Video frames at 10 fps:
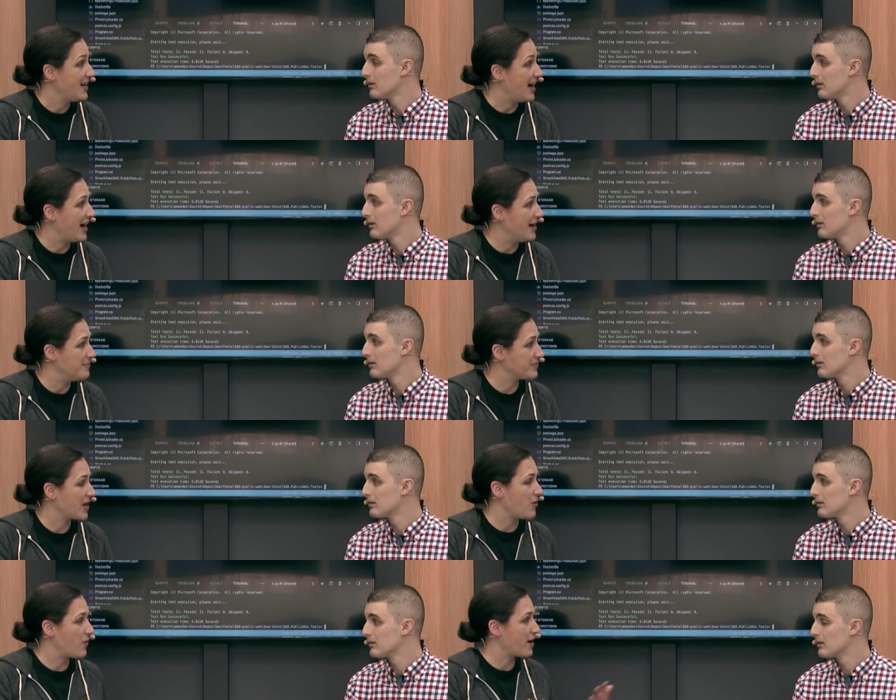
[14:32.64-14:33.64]
Speaker 1: Um,
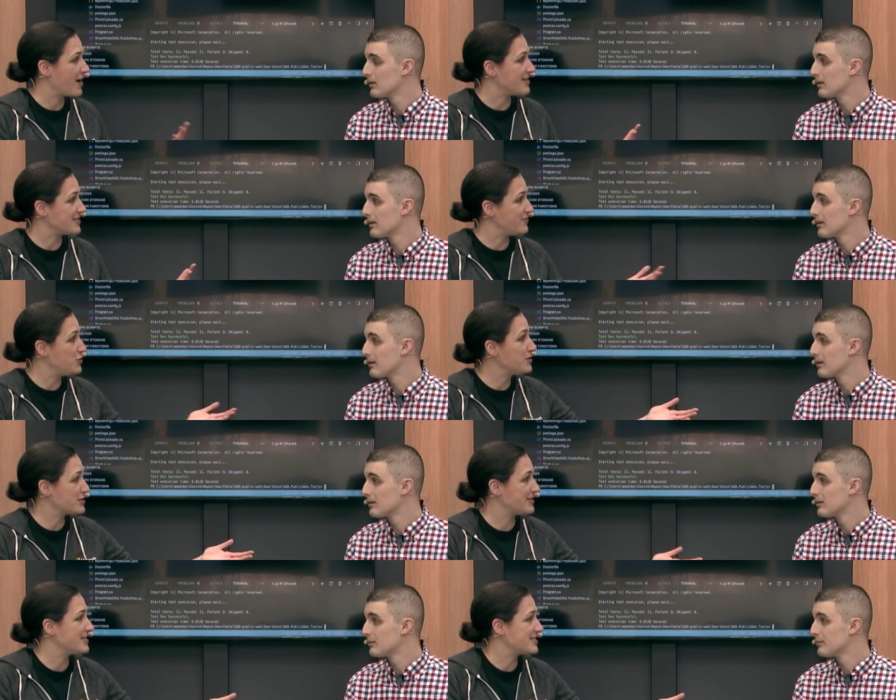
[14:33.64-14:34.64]
whereas if you were
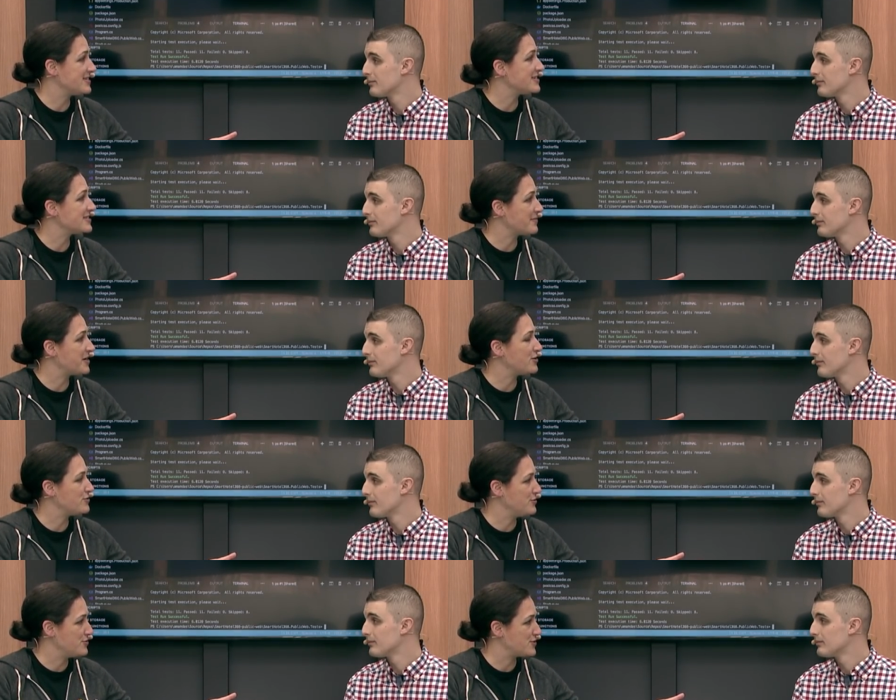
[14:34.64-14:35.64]
to listen to somebody who
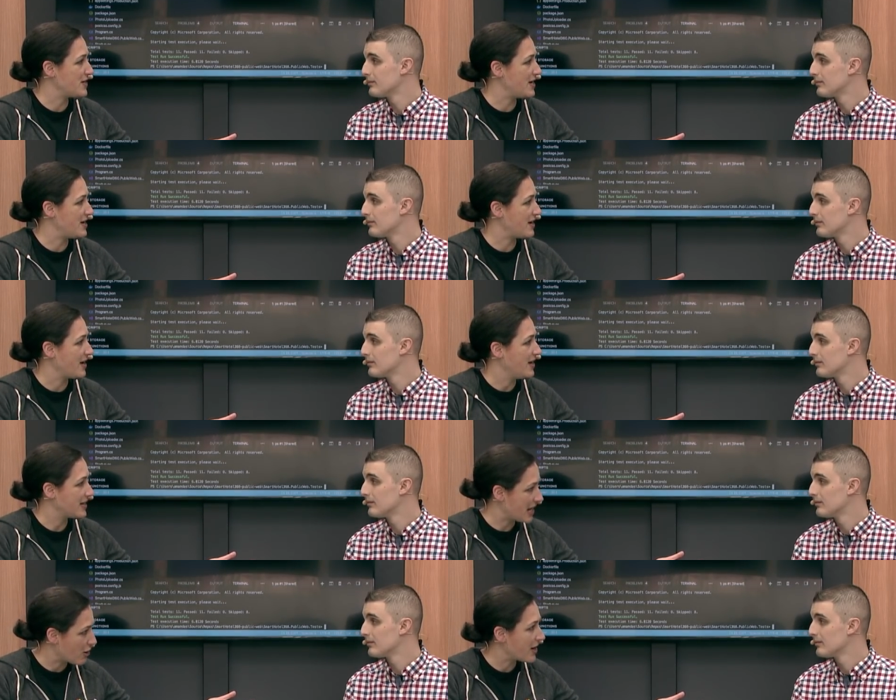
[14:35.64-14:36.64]
used a
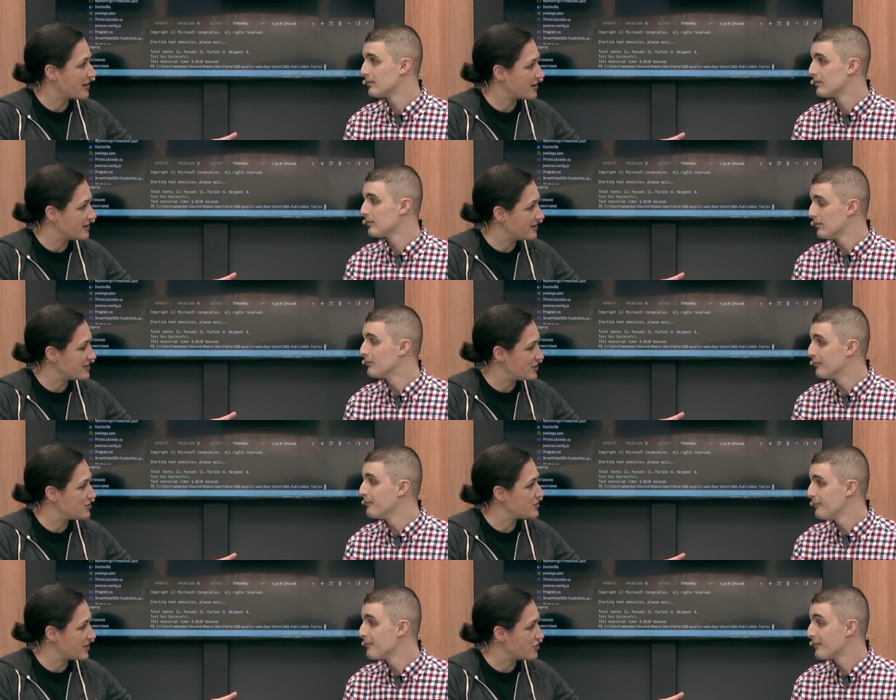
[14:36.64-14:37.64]
narrator mm -hmm. to
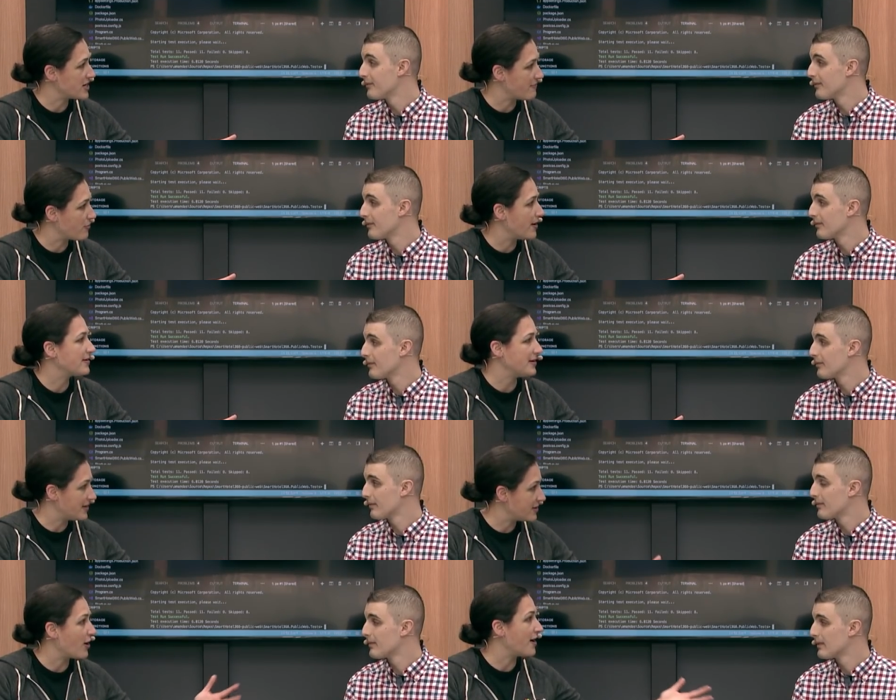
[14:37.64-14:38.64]
mm-hmm. do their dev work,
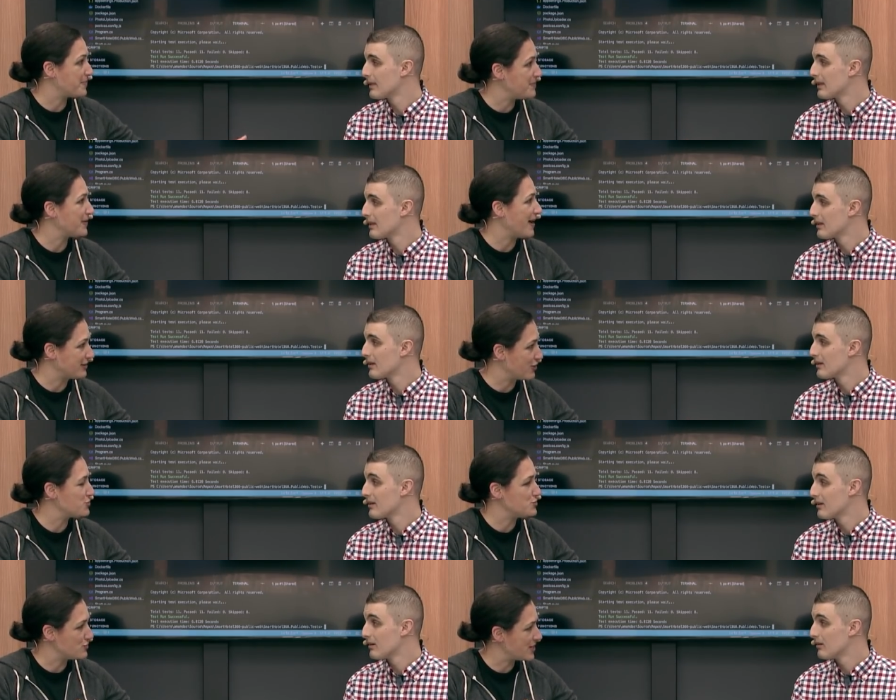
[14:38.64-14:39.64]
and there are people out there
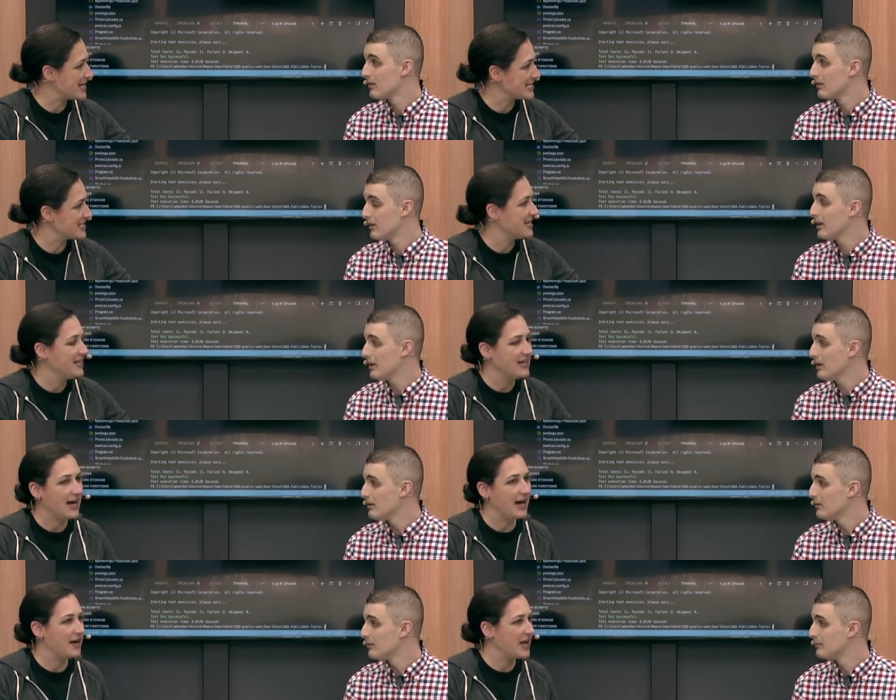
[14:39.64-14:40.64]
who do this, yeah,
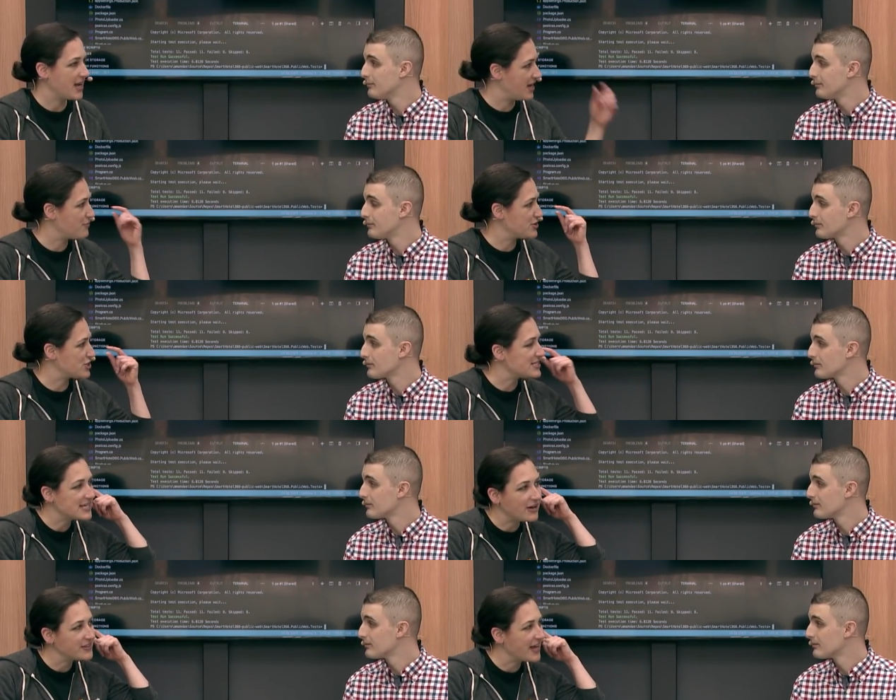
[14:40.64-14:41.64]
yeah. Uh, it would just
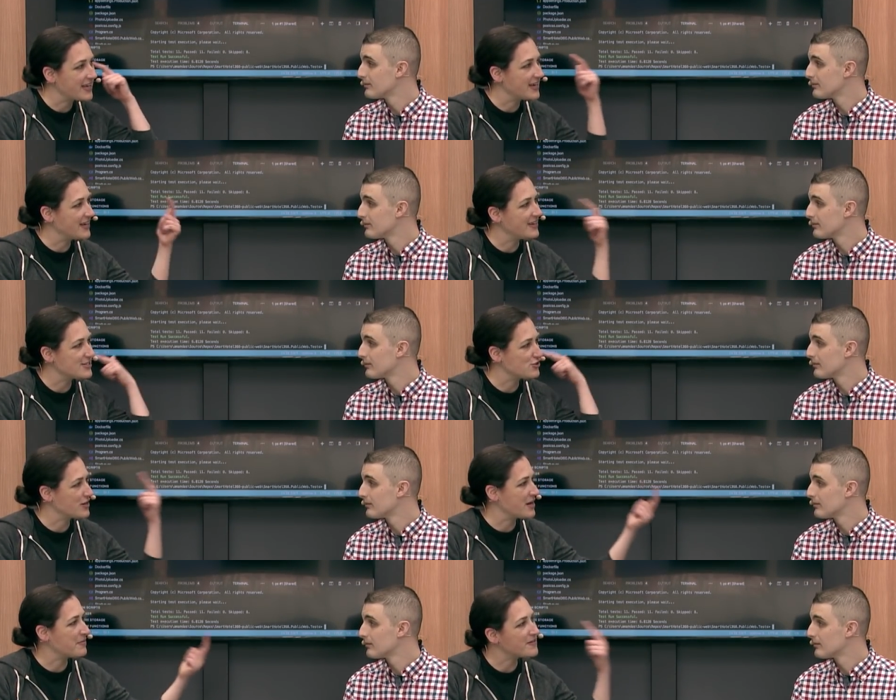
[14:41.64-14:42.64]
sound like a
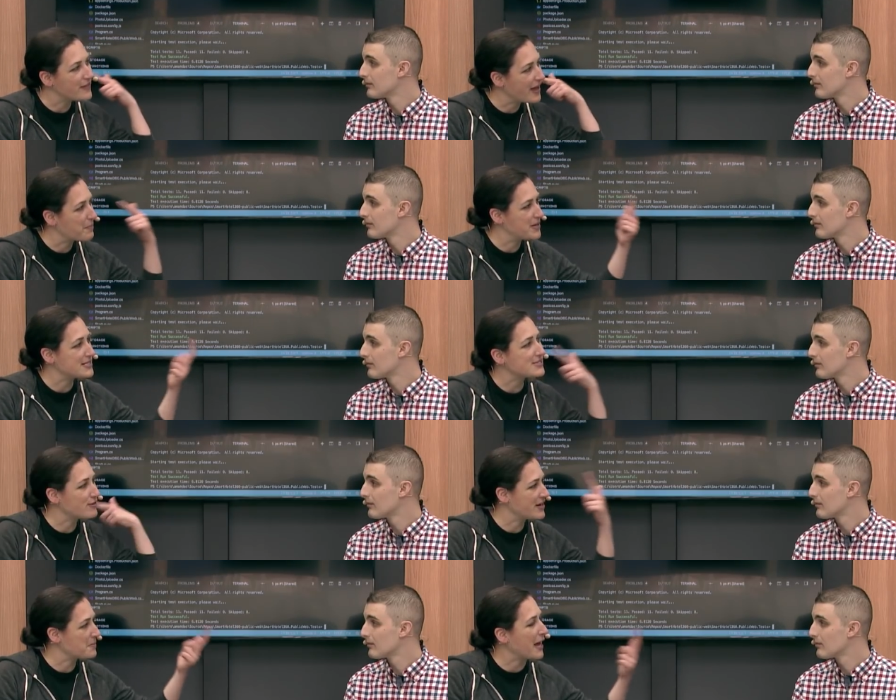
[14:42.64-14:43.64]
stream of like bits
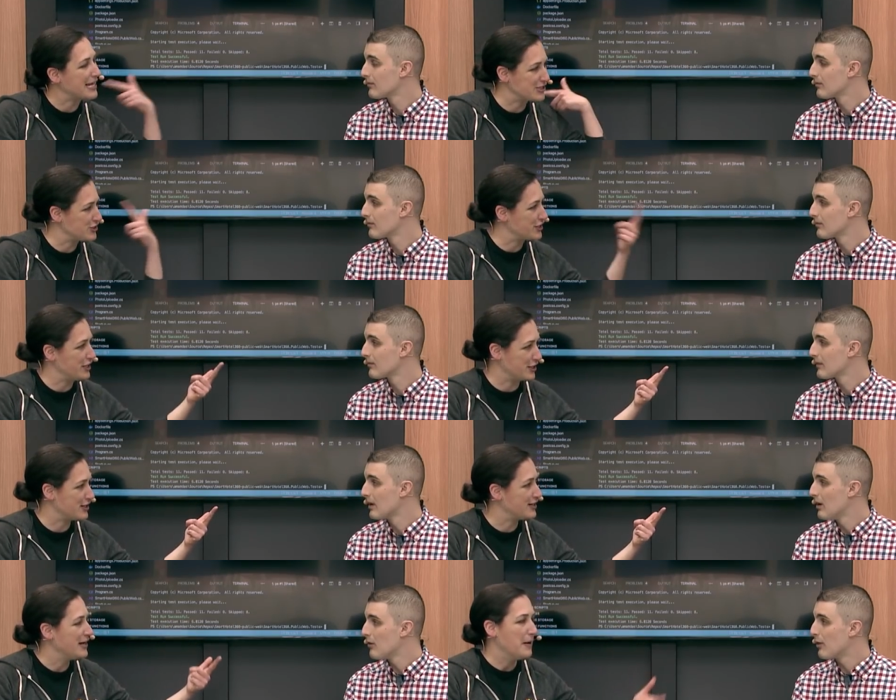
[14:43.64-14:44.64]
running past your ear.
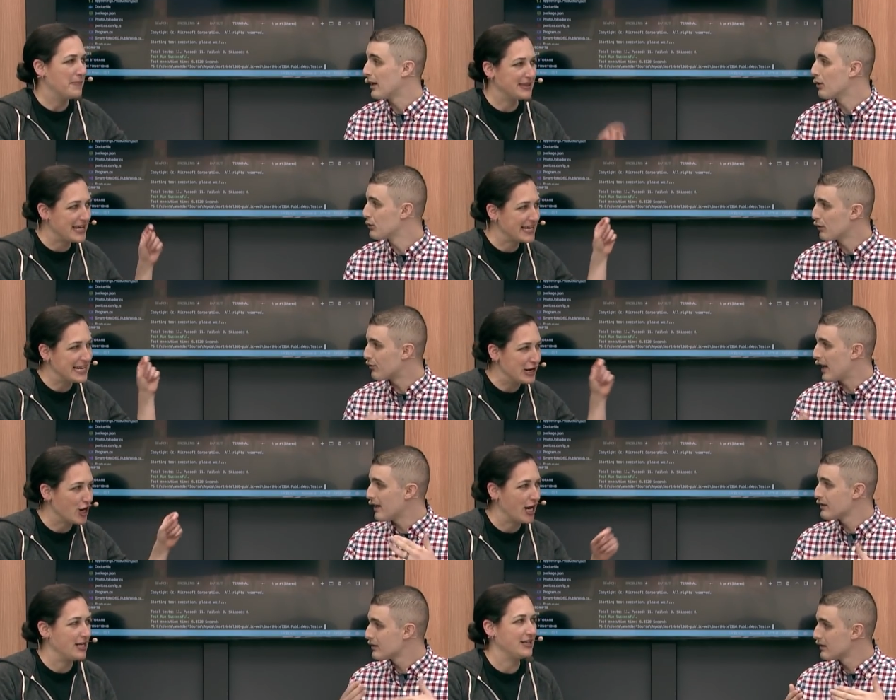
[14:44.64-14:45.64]
Right, it goes so
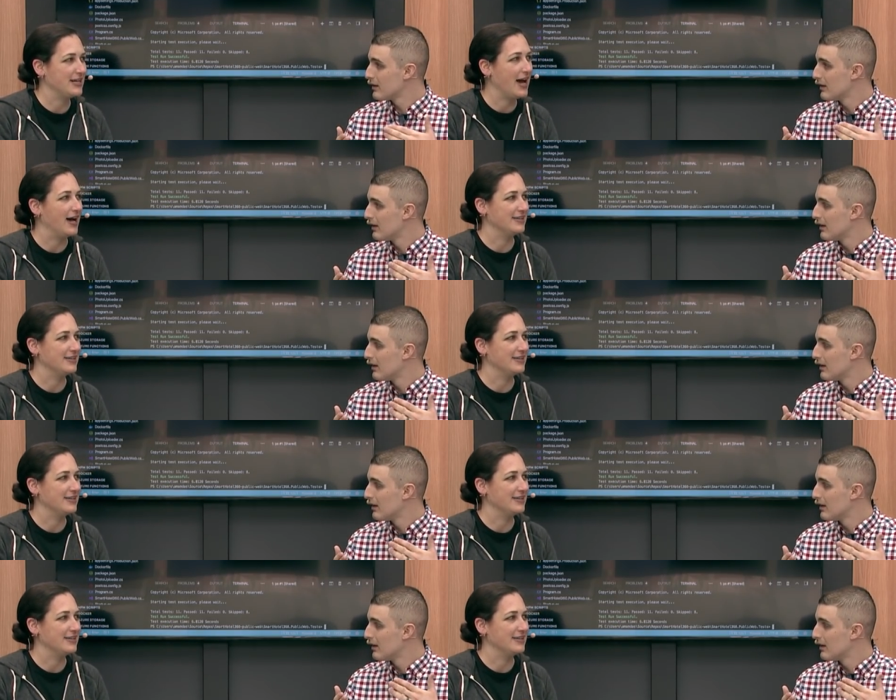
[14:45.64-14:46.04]
fast. Yeah.